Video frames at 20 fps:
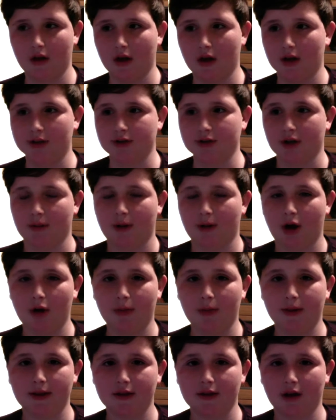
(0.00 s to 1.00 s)
So I'm
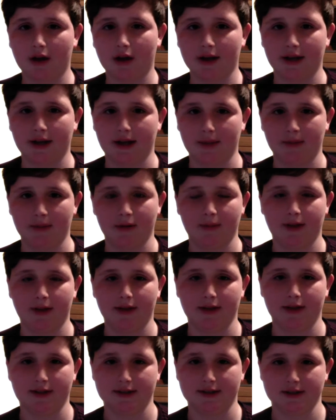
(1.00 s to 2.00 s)
hoping that I can implement
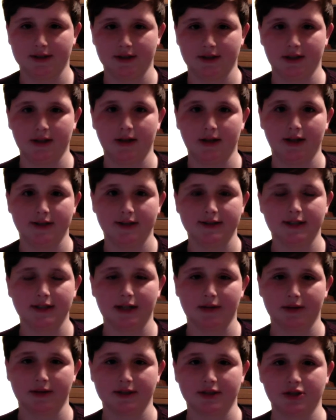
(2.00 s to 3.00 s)
this as a, a
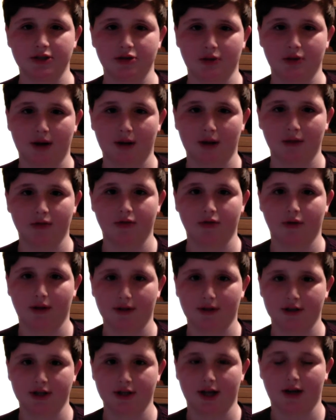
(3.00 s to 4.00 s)
series throughout throughout
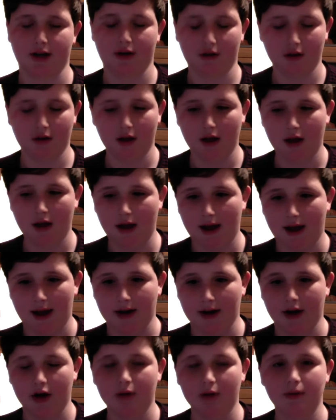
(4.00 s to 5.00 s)
the channel, and
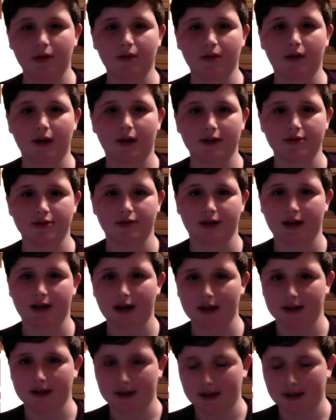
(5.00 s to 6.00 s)
I hope you guys really
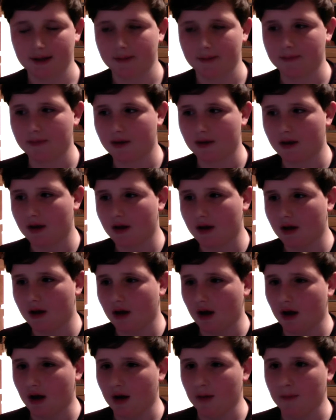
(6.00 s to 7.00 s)
like it.
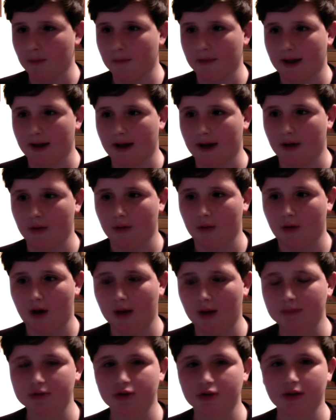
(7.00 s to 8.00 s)
Um, now,
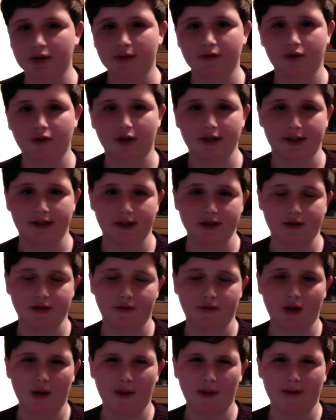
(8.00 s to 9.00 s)
I'm struggling for ideas. I've
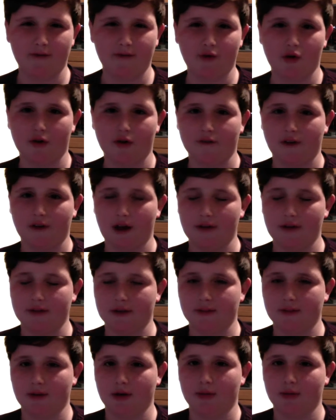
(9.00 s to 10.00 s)
got about four or five at the
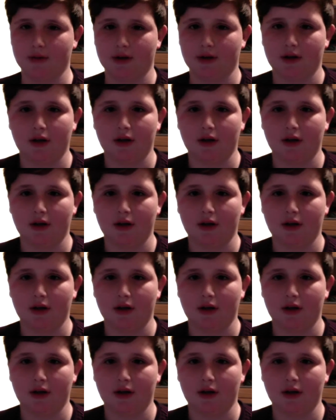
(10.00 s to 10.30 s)
moment,